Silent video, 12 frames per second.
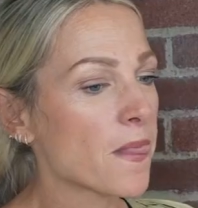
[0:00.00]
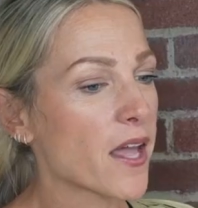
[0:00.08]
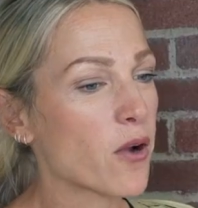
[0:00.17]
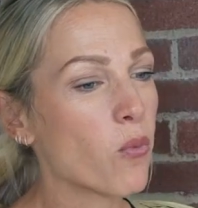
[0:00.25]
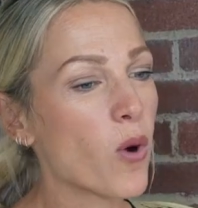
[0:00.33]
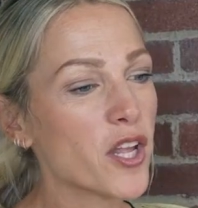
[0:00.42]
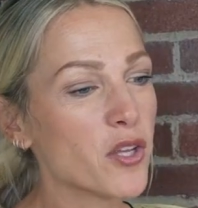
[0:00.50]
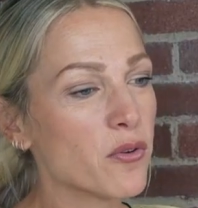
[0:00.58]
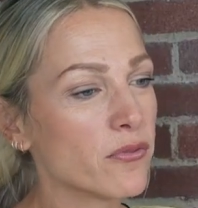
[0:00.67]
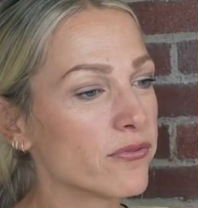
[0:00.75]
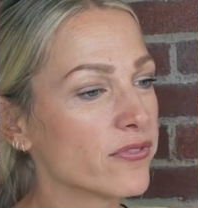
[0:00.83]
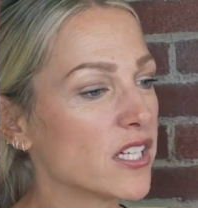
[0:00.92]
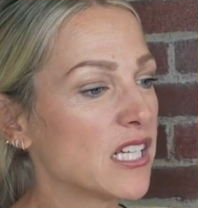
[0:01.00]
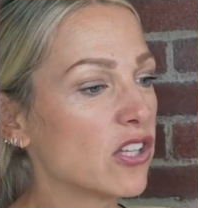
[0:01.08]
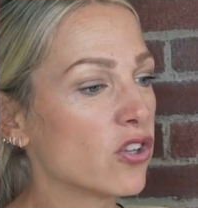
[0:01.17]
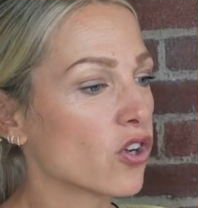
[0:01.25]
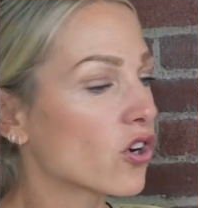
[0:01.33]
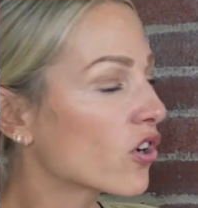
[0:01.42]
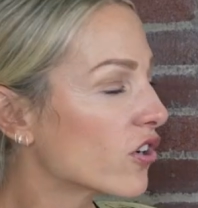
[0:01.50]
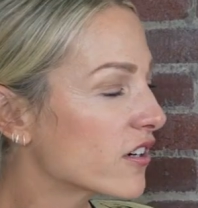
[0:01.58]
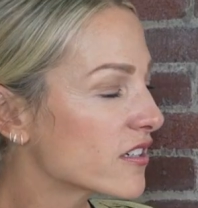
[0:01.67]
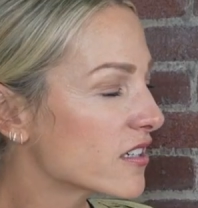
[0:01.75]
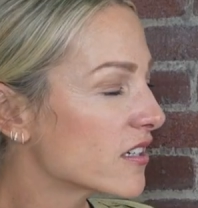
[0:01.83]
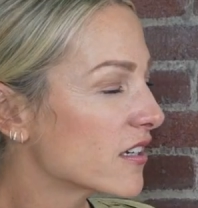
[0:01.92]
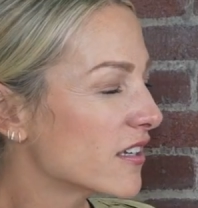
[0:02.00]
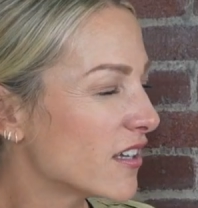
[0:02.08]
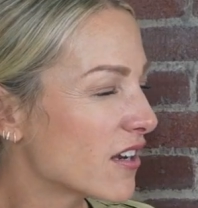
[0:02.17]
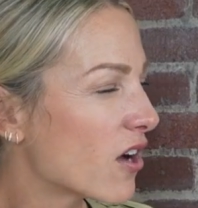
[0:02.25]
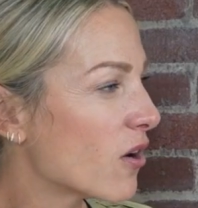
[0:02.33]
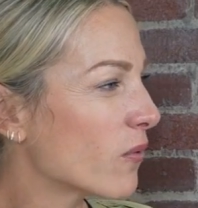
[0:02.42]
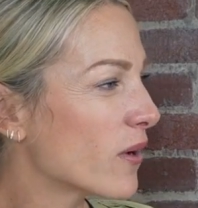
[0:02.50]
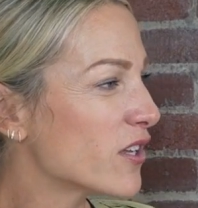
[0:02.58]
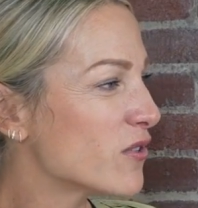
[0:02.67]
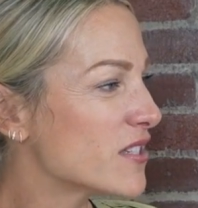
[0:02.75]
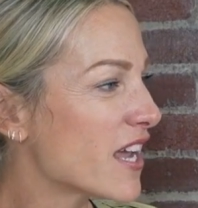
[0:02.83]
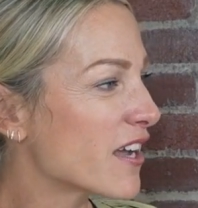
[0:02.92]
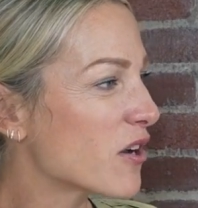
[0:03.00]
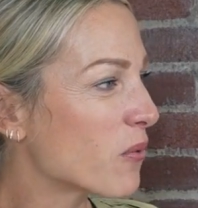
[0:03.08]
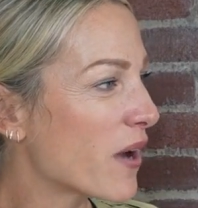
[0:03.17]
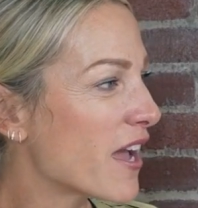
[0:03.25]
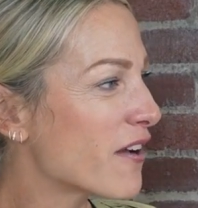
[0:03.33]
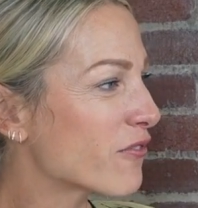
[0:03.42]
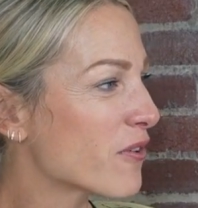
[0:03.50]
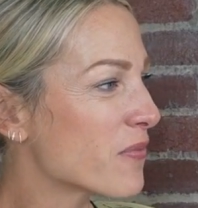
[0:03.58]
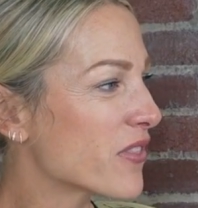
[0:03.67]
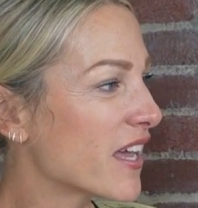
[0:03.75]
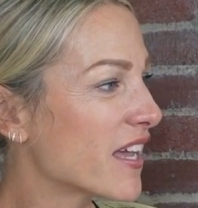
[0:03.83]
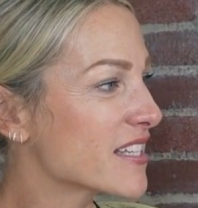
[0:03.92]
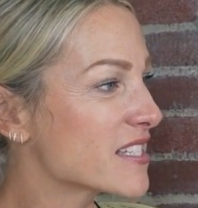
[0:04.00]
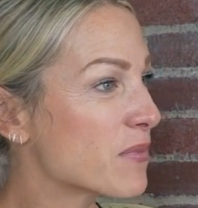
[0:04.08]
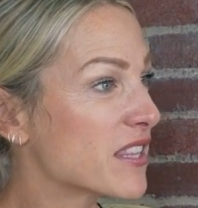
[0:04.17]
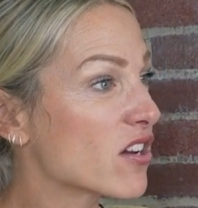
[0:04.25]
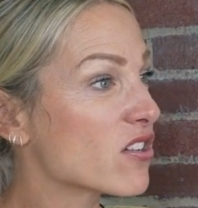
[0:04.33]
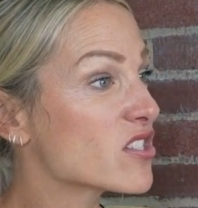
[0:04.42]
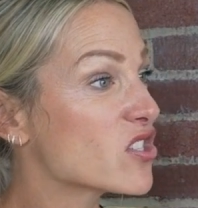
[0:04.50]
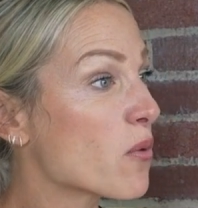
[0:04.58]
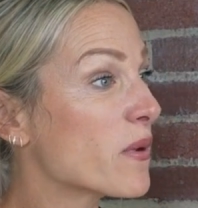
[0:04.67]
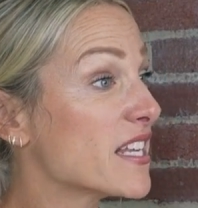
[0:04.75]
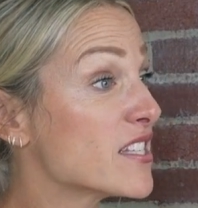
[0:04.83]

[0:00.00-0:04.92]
like what you've learned, you know, what you take away from things. But there are so many